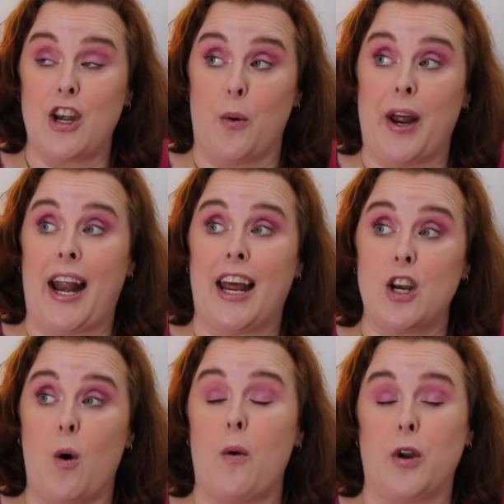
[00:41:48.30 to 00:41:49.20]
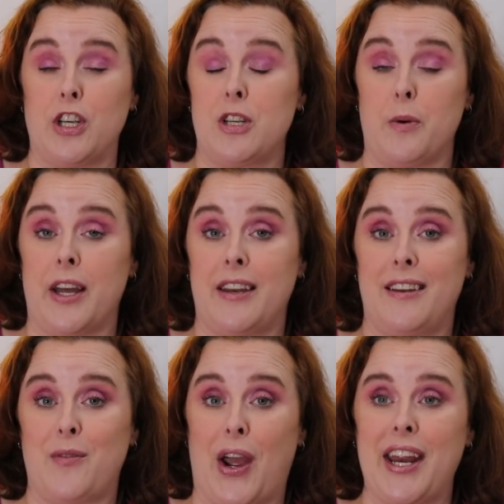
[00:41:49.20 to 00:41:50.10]
I know it, and I know I wouldn't do it,
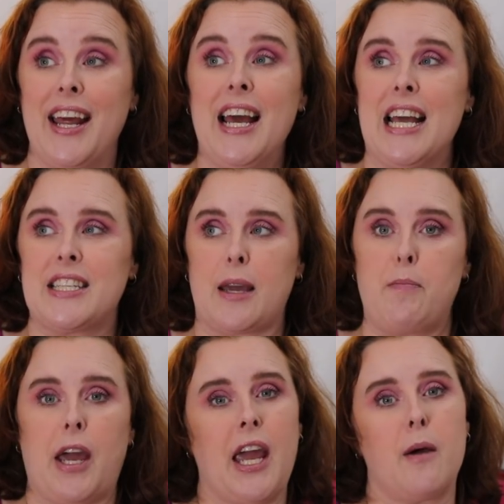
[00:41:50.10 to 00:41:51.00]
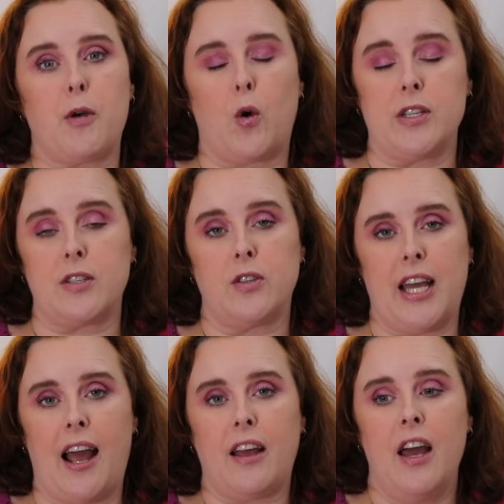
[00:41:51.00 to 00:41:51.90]
right? It's like picking up a crystal
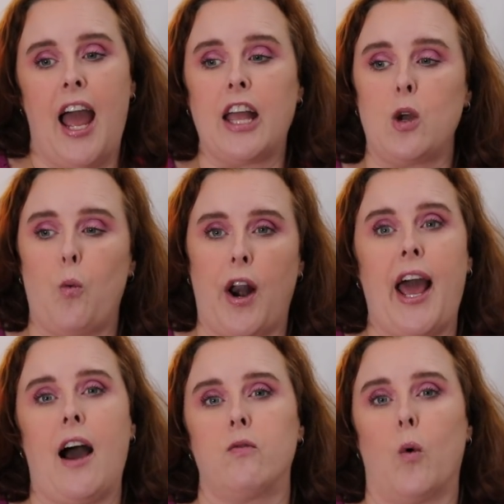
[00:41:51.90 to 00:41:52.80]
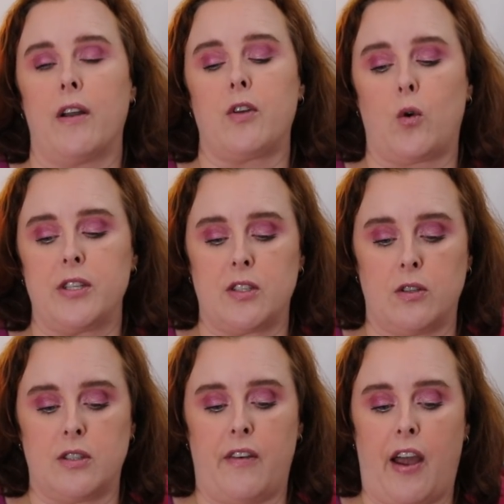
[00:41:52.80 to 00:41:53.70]
deck and you want to have one of the
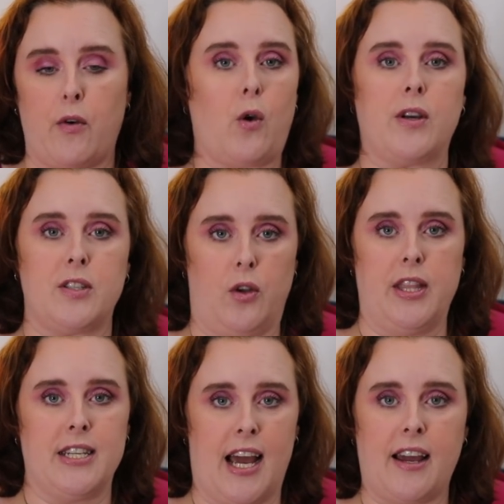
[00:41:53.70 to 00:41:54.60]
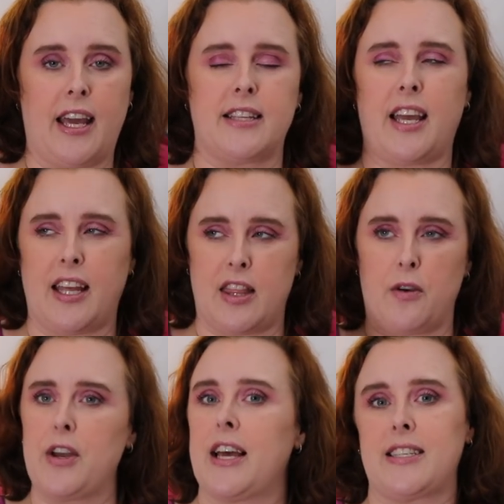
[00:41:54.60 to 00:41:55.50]
crystals of every crystal in the deck. It's like in
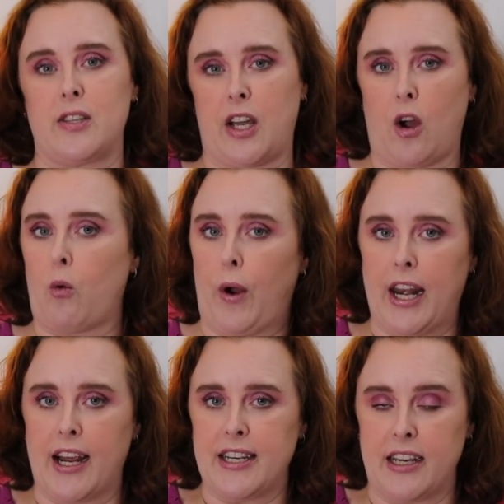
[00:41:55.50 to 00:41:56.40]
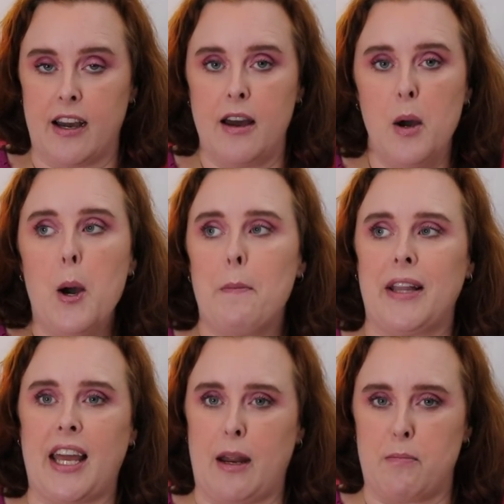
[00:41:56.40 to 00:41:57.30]
theory, that sounds like a great idea,
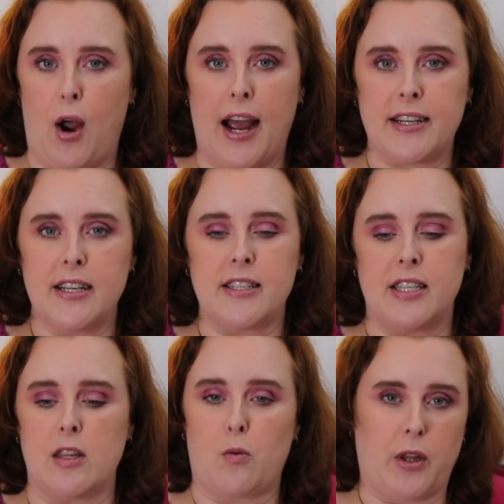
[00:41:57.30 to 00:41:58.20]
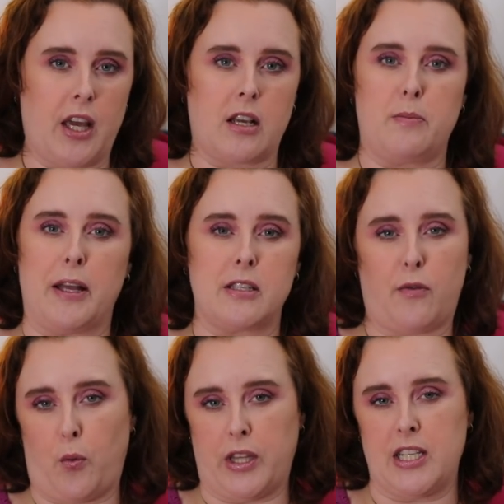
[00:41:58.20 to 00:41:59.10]
but like in practice, it's either really
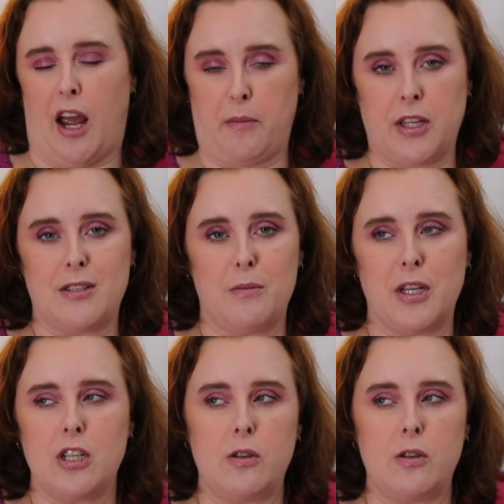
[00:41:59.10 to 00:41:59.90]
expensive or really time consuming